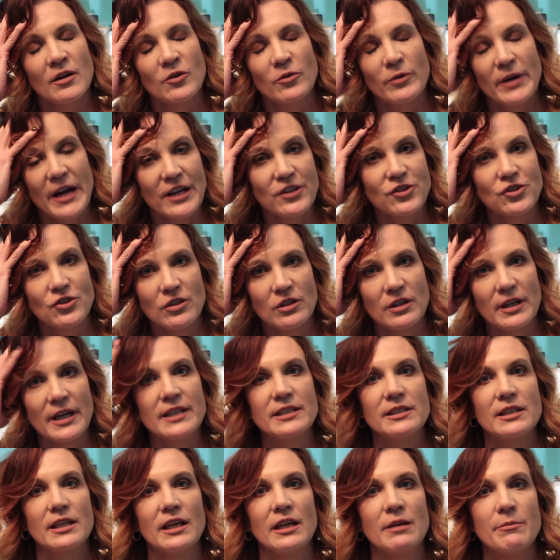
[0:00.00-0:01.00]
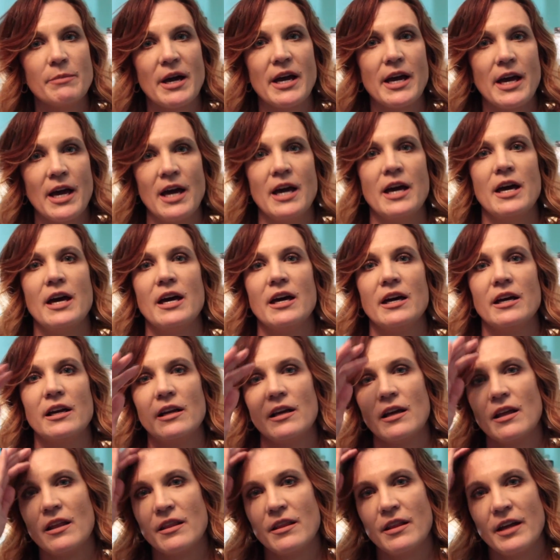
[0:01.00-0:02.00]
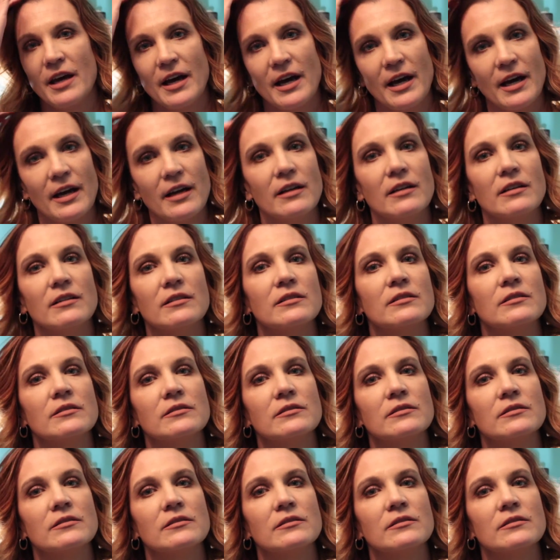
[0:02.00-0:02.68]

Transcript: rationalize it in my head that,